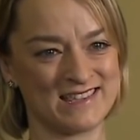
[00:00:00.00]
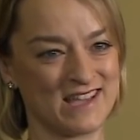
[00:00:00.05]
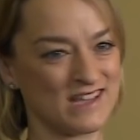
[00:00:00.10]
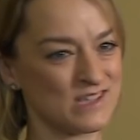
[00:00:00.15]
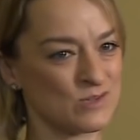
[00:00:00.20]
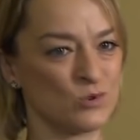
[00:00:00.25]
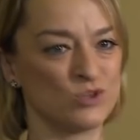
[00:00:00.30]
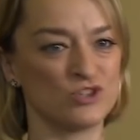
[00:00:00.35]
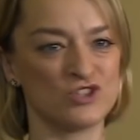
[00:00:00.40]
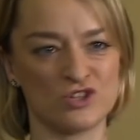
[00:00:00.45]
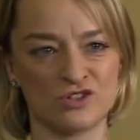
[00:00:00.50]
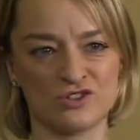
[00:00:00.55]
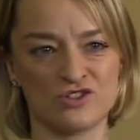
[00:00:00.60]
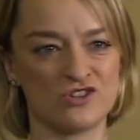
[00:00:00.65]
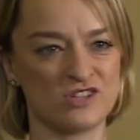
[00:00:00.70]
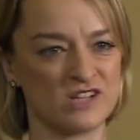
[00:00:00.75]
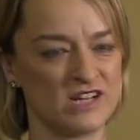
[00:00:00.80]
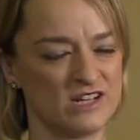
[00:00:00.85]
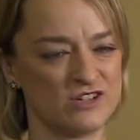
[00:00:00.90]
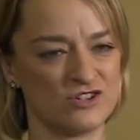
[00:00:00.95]
That's what
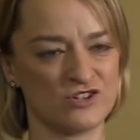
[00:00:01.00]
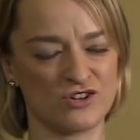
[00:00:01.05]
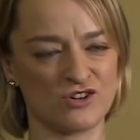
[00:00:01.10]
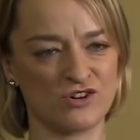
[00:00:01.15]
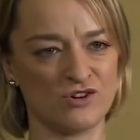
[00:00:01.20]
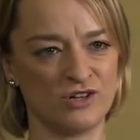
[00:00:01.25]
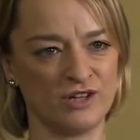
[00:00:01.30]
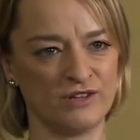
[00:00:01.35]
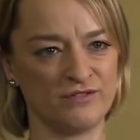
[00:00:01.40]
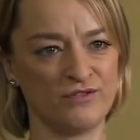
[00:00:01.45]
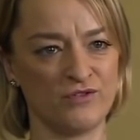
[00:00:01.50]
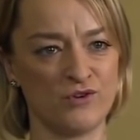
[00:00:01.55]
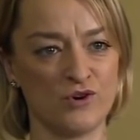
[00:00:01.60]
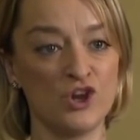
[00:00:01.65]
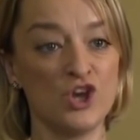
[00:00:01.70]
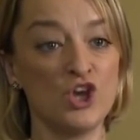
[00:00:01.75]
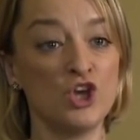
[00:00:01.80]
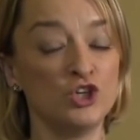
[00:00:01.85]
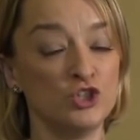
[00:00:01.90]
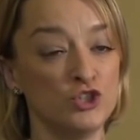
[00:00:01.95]
doctors' leaders are calling for.